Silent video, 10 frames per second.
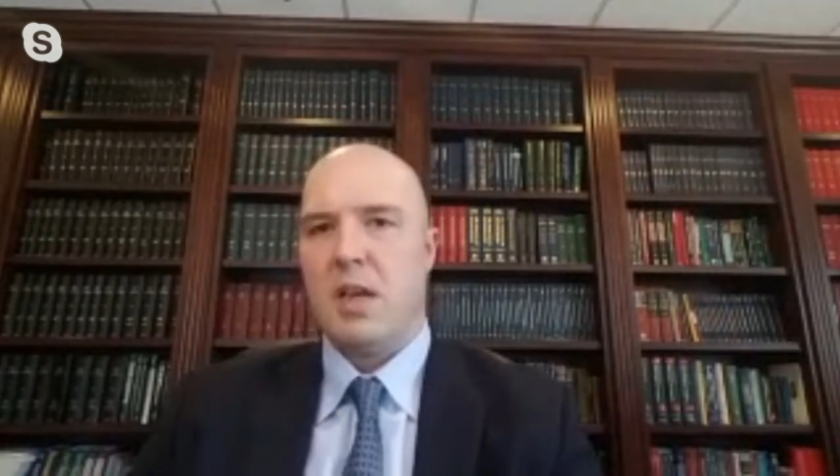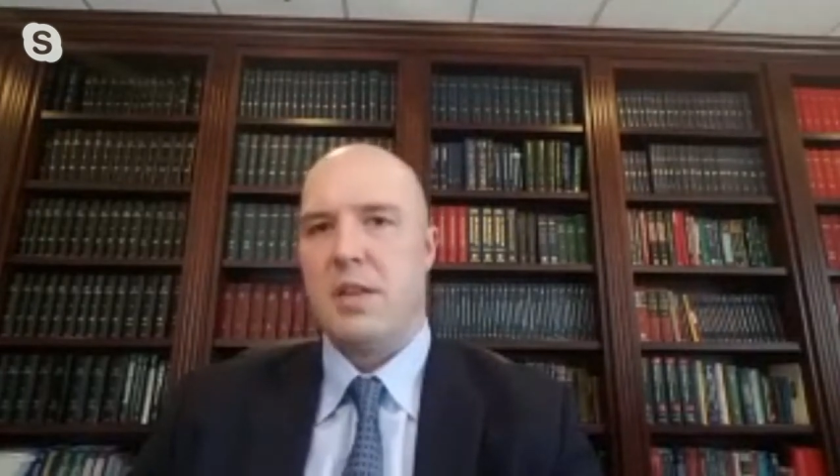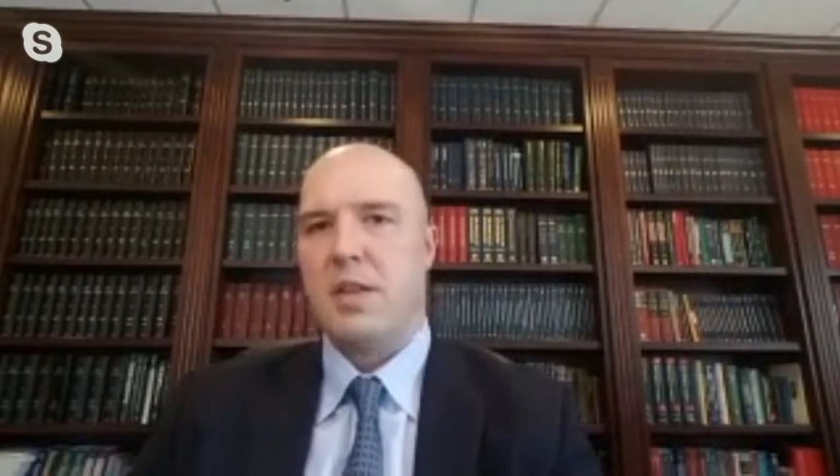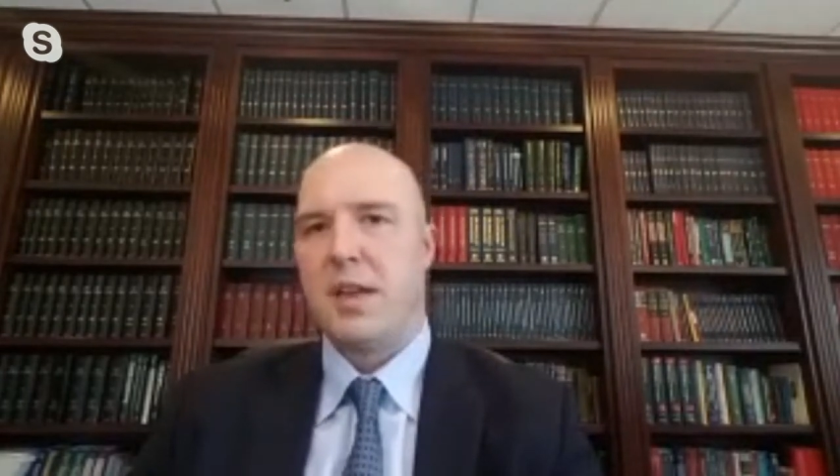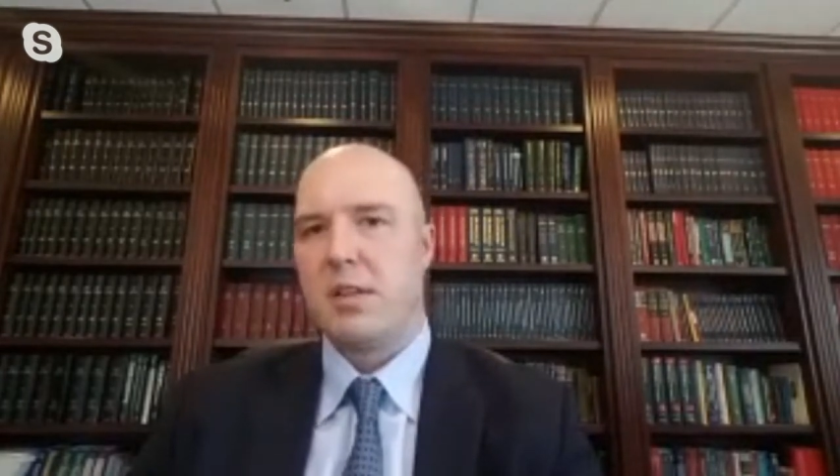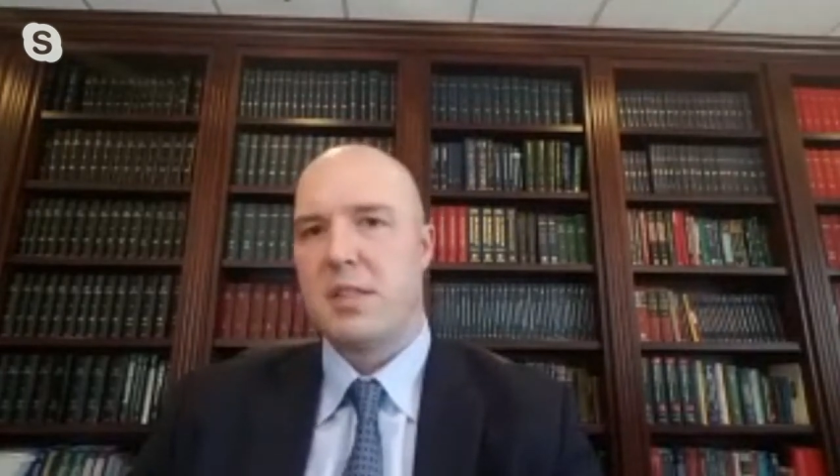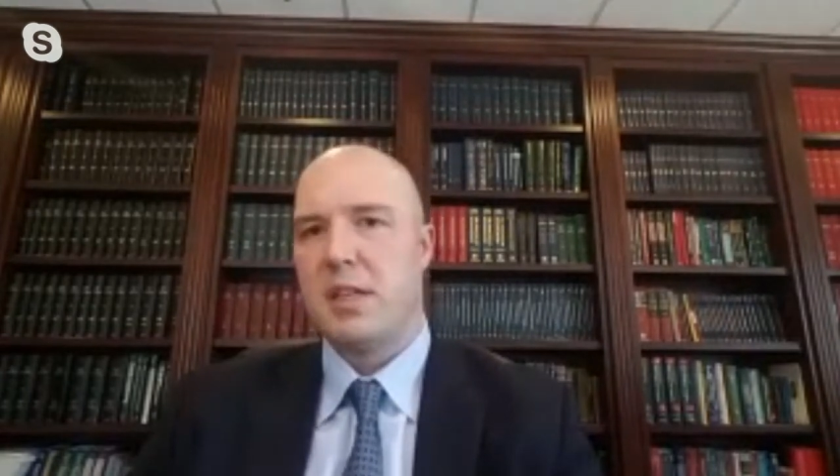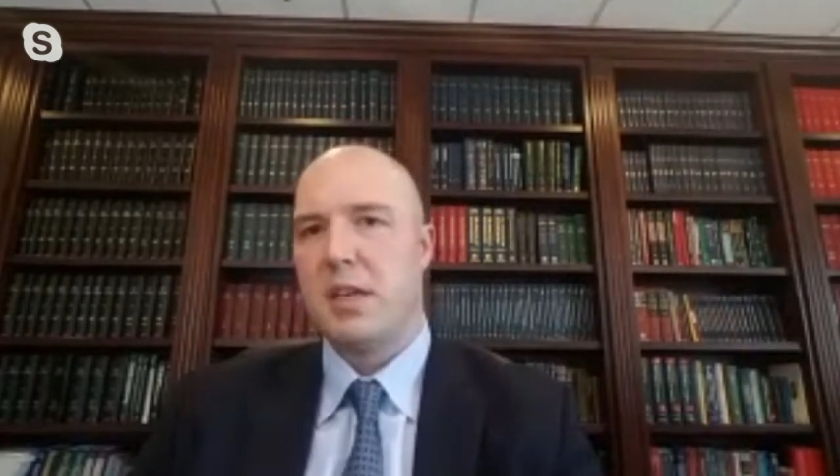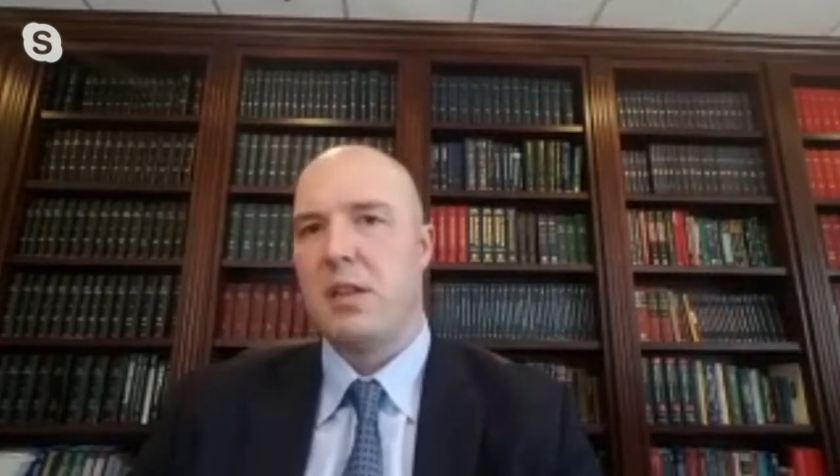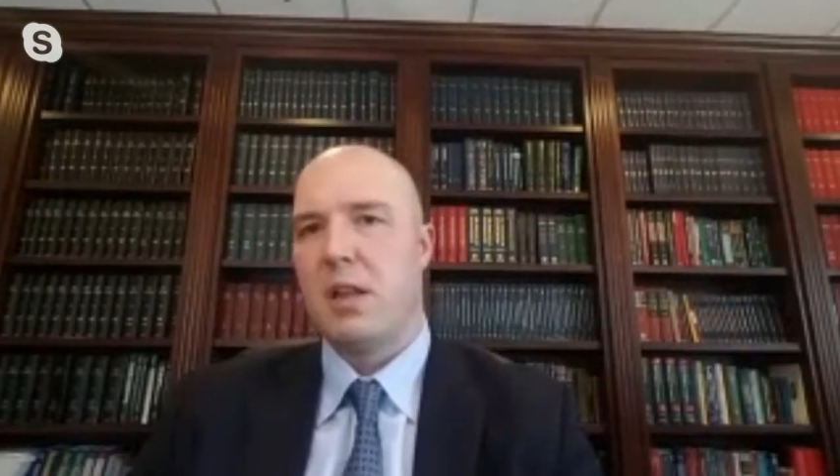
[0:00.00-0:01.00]
that they are
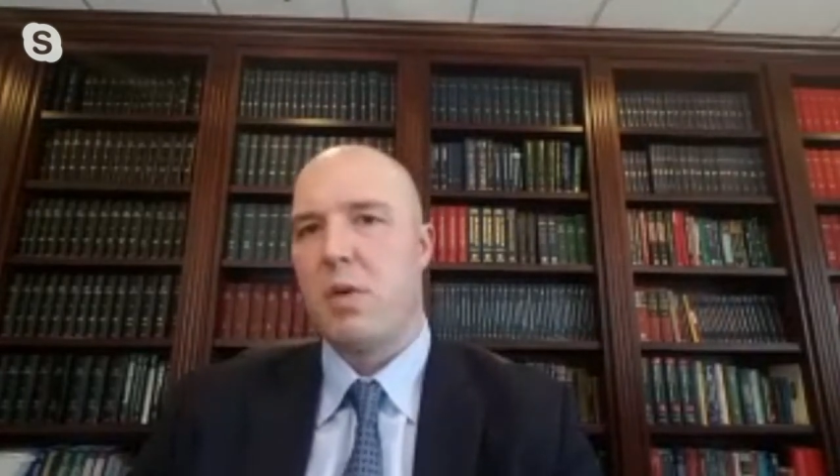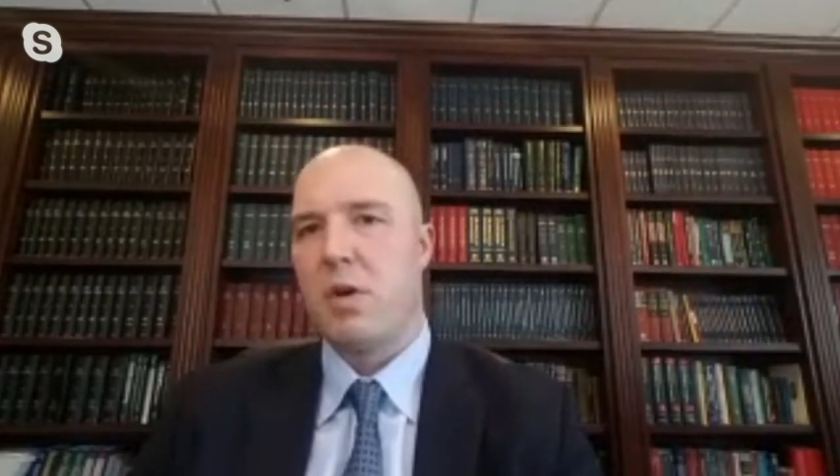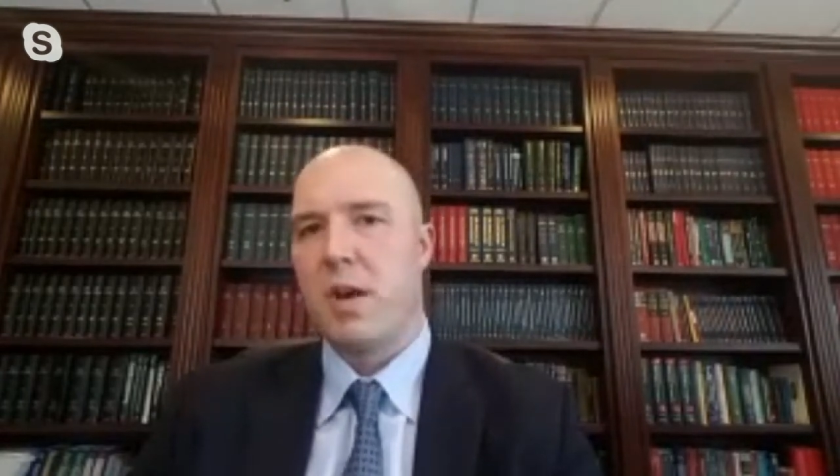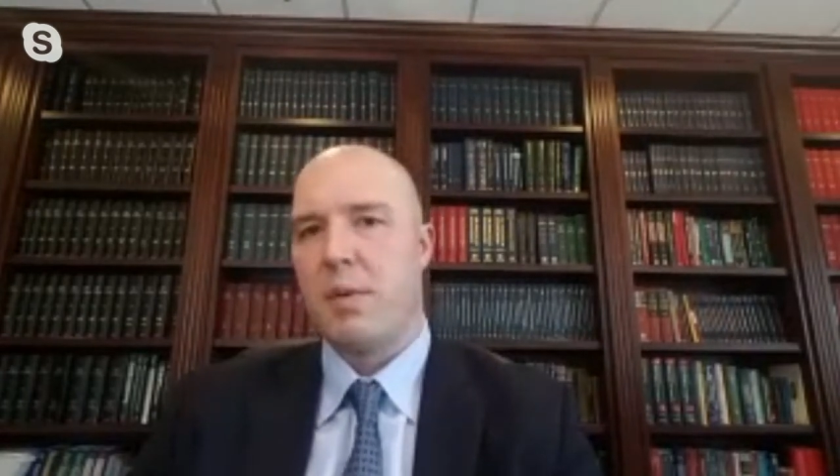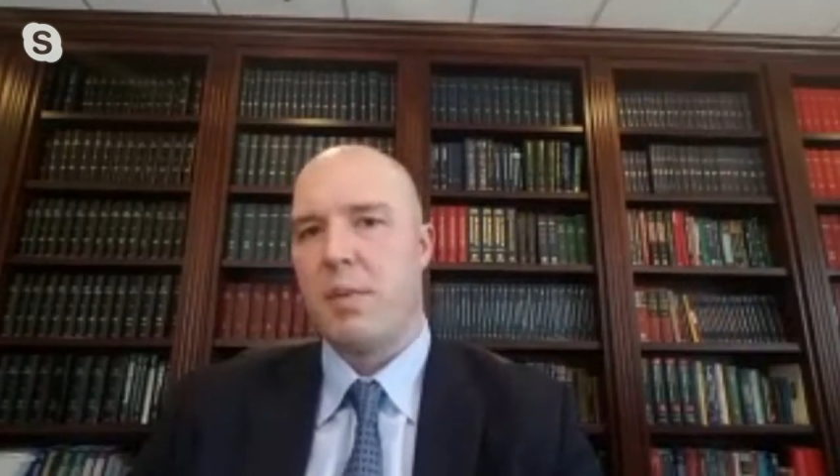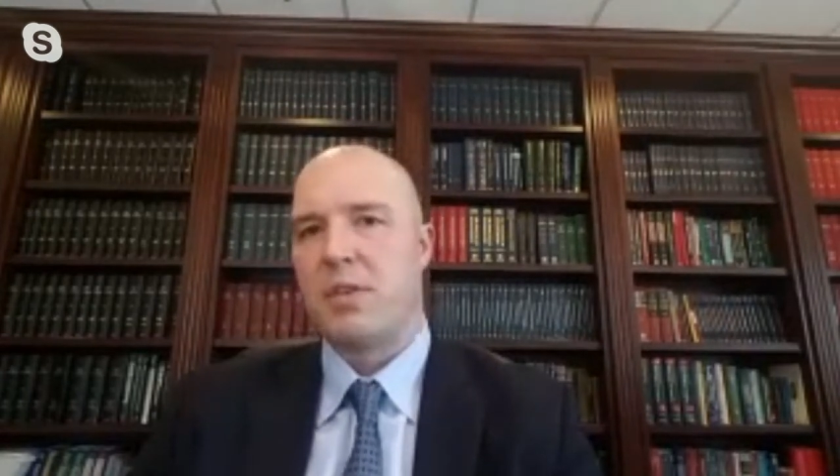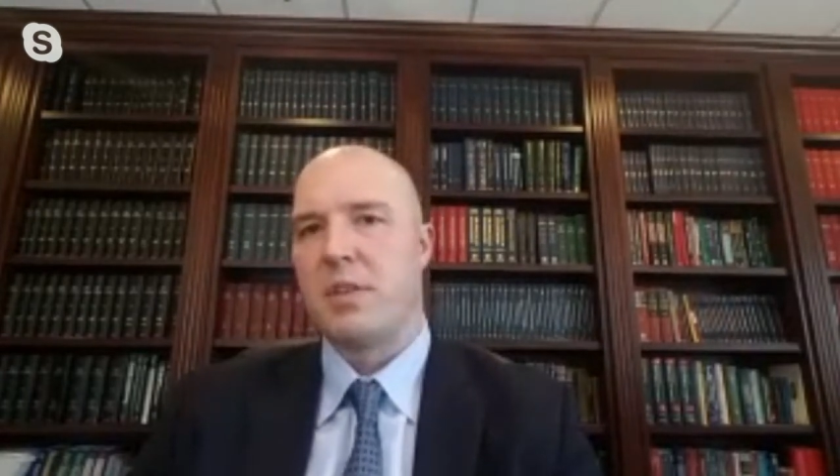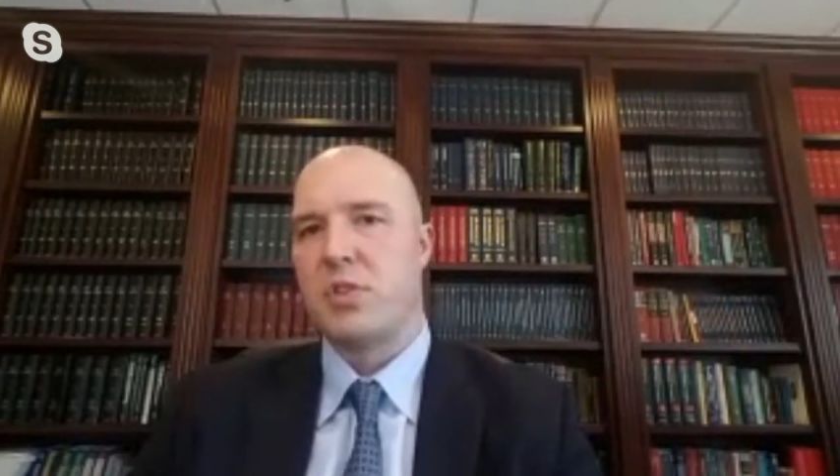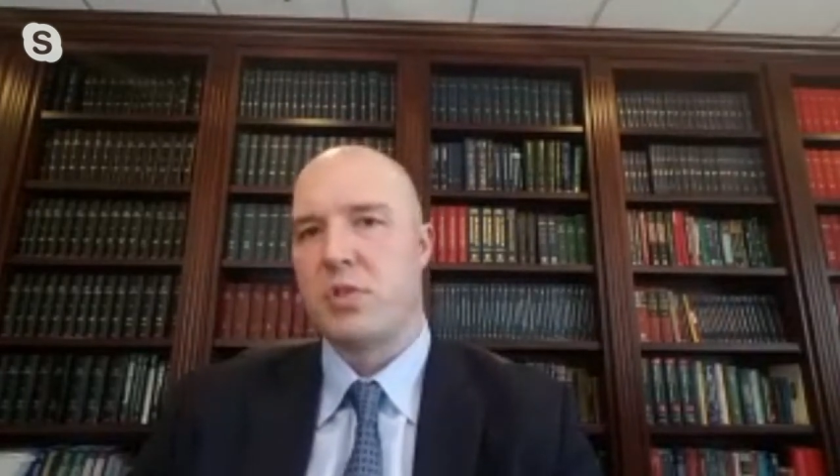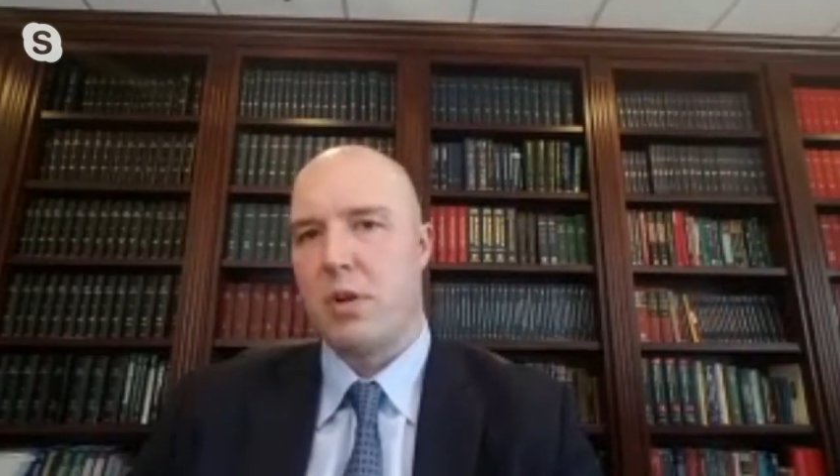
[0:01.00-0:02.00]
seeing lower numbers
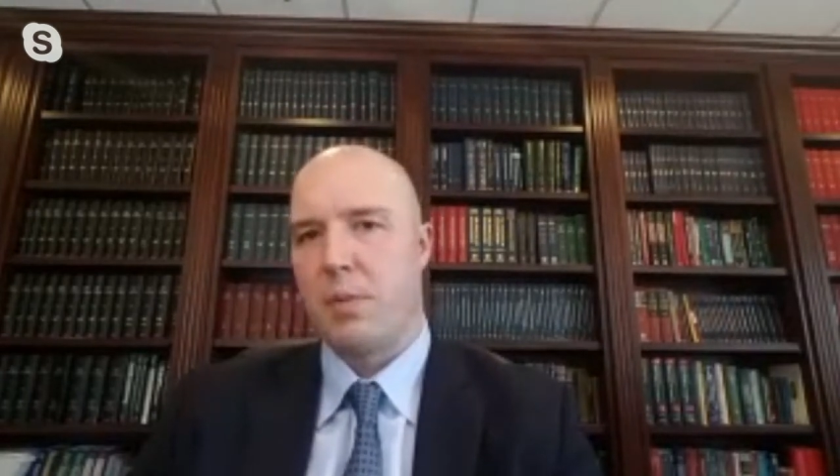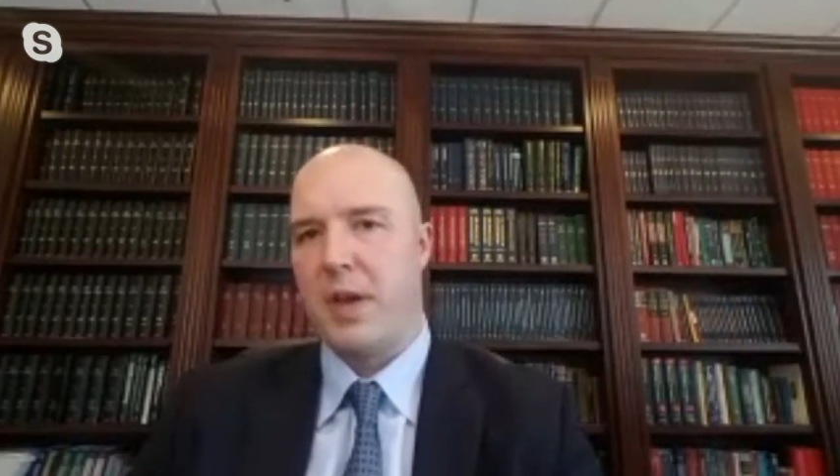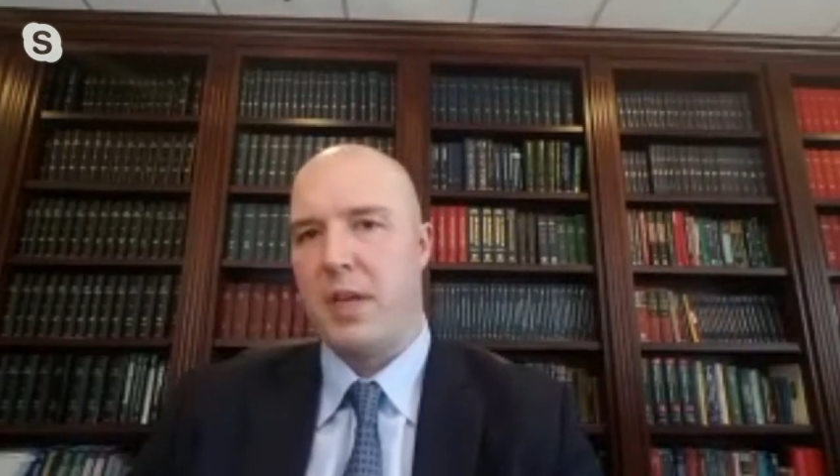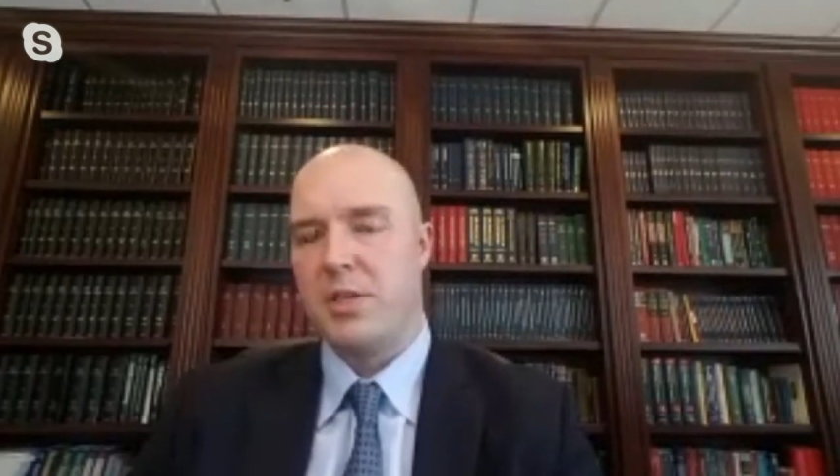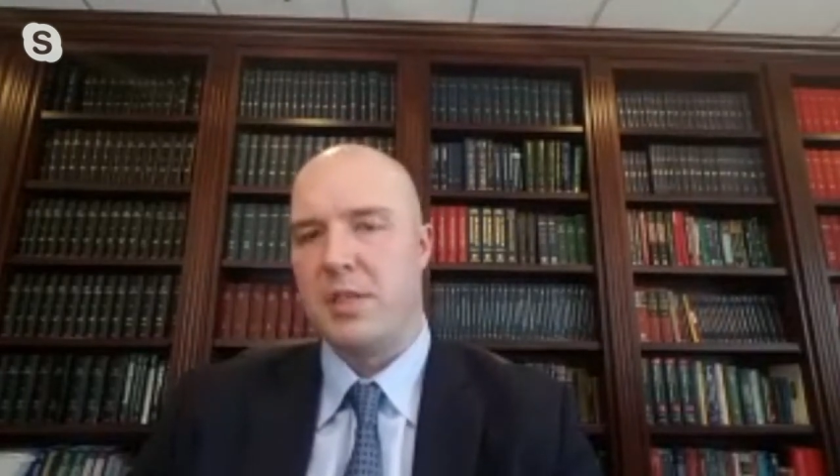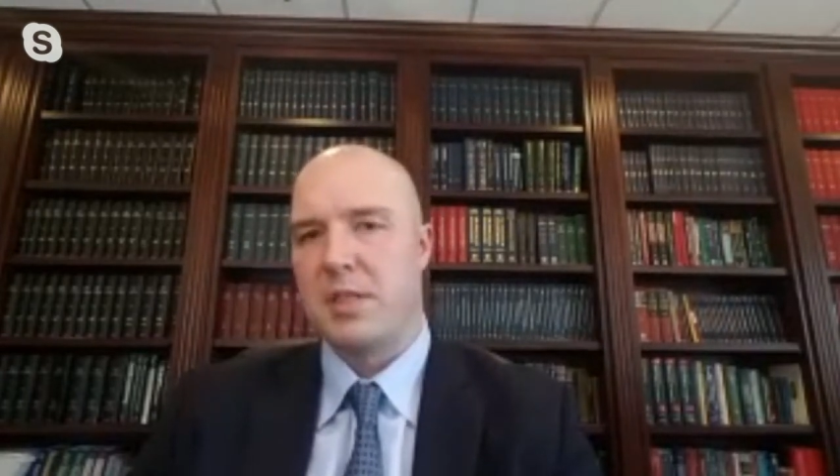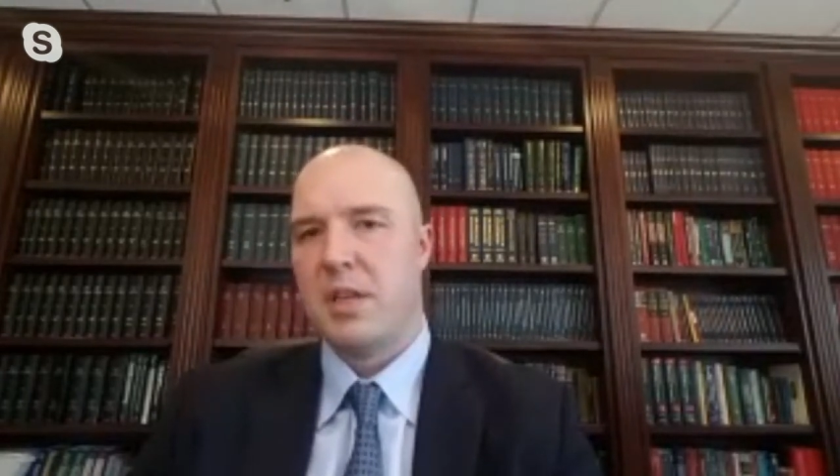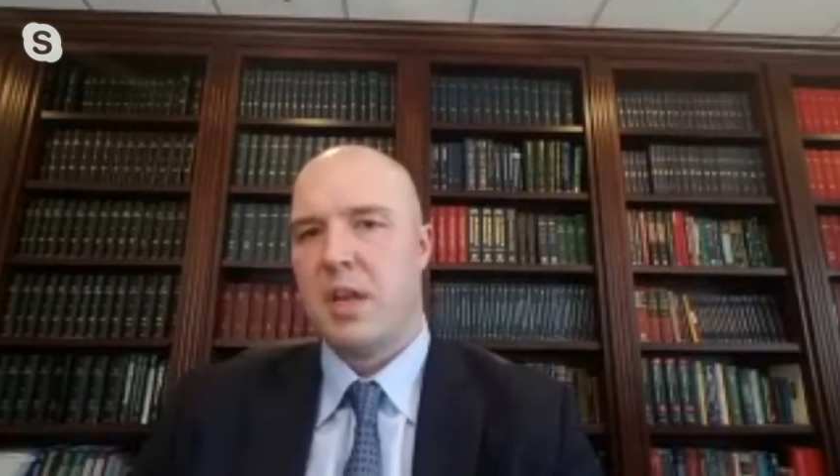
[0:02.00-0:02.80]
of stroke patients.